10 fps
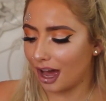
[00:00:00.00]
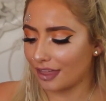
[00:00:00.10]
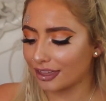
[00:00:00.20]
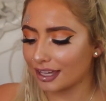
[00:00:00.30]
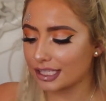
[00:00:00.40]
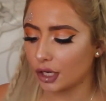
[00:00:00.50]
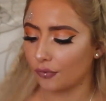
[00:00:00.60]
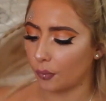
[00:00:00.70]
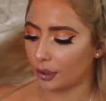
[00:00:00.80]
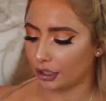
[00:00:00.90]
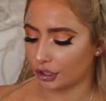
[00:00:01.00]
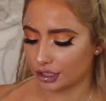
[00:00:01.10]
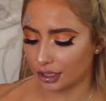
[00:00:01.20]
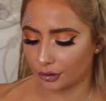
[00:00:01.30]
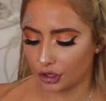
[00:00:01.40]
I think a silver would look
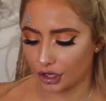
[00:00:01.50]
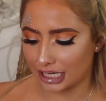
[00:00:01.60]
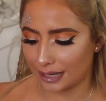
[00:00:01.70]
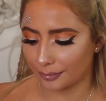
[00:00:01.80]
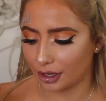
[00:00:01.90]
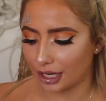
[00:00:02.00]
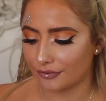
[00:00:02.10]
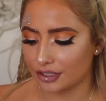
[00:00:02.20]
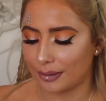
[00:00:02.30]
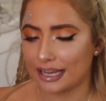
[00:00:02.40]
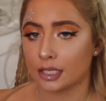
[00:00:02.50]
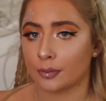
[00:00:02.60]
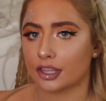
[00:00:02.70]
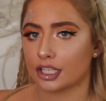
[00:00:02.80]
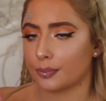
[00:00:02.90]
so good and I'm kind of
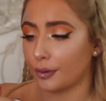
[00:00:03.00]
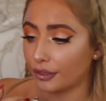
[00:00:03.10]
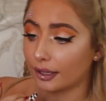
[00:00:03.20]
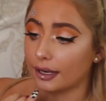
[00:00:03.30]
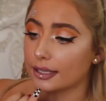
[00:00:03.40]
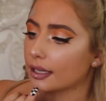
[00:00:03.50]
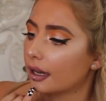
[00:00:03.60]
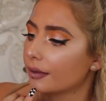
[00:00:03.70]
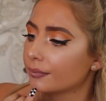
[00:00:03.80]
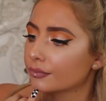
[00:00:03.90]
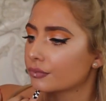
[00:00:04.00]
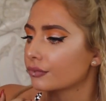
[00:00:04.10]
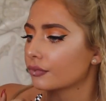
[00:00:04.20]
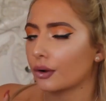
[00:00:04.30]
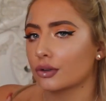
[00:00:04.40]
debating whether to put the glitter
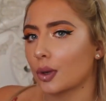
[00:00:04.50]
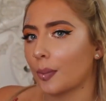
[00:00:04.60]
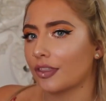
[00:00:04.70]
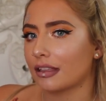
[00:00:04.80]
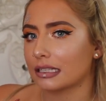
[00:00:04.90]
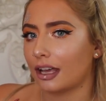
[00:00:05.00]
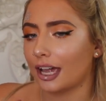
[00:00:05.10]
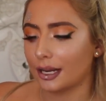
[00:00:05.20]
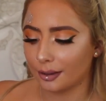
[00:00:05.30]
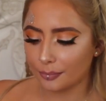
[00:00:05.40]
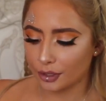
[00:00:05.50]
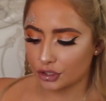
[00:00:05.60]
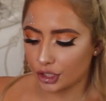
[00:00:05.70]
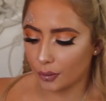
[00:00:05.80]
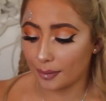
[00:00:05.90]
on top of this line.
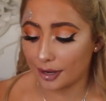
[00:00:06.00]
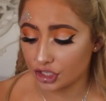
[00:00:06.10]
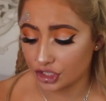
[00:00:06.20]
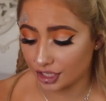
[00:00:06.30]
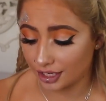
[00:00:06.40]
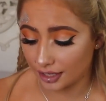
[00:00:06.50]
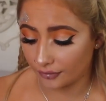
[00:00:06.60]
Do you know what? I'm actually just gonna